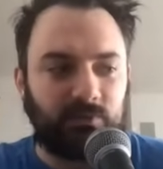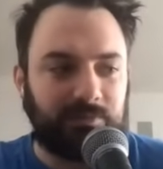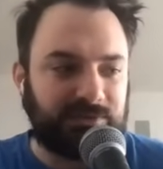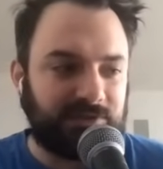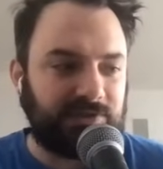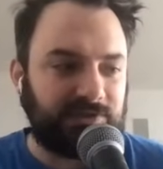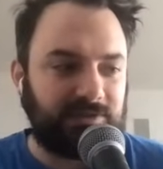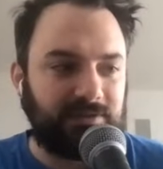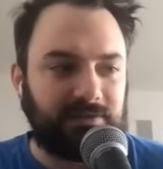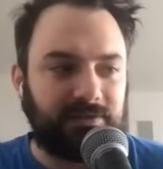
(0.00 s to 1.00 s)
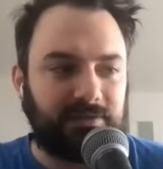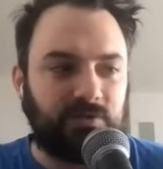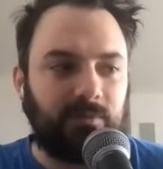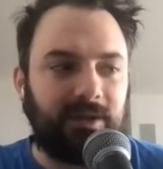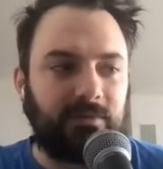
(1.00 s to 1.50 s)
position
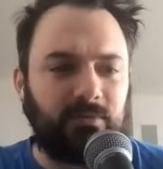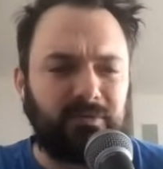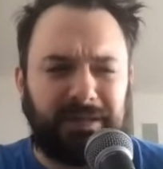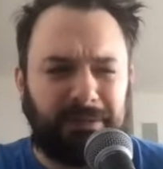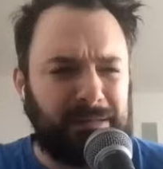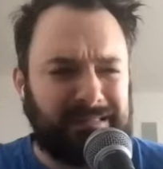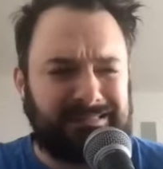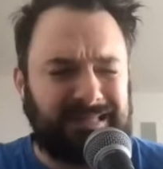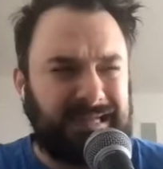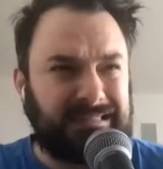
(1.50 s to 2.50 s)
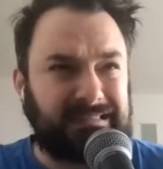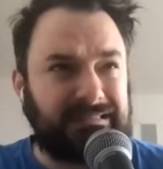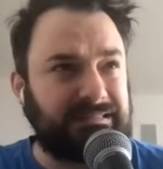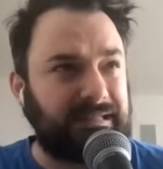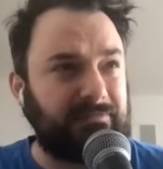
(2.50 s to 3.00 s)
to make a move. Like maybe the
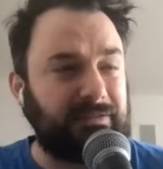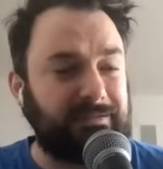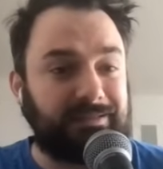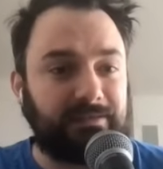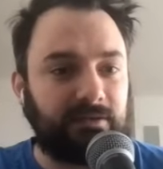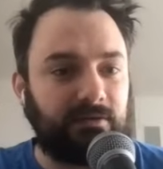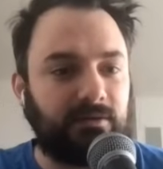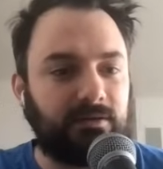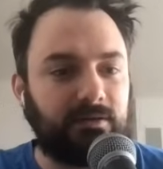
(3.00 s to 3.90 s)
Texans. I feel like they're in a